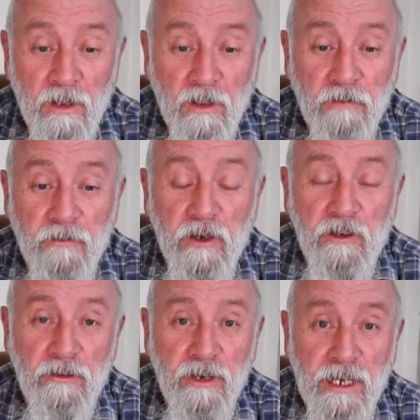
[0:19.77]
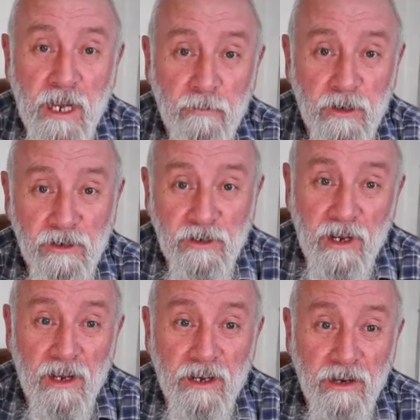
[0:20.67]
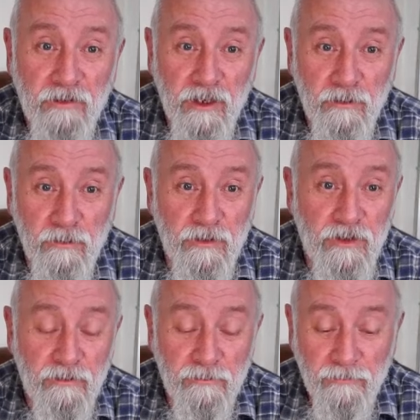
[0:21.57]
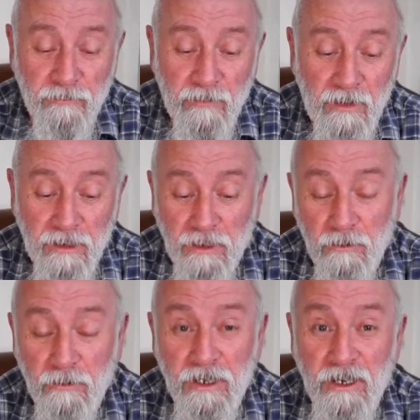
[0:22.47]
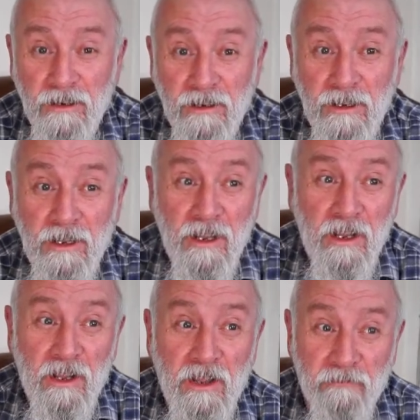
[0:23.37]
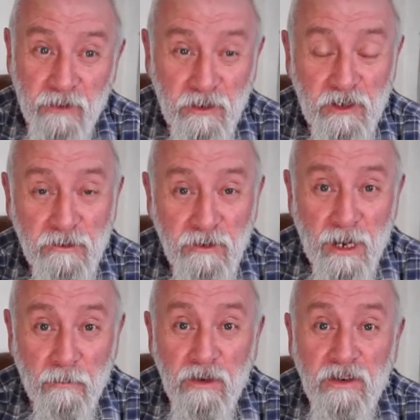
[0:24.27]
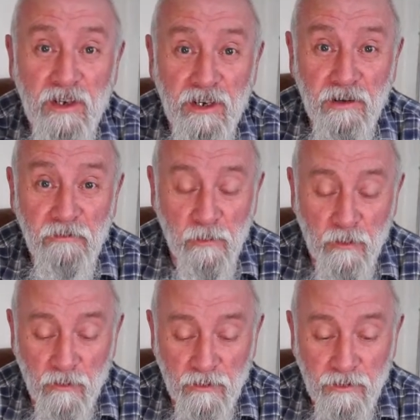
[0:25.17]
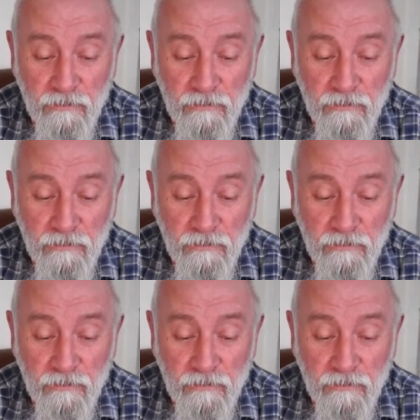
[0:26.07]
the first three cameras I ever used, including the first two cameras I ever bought.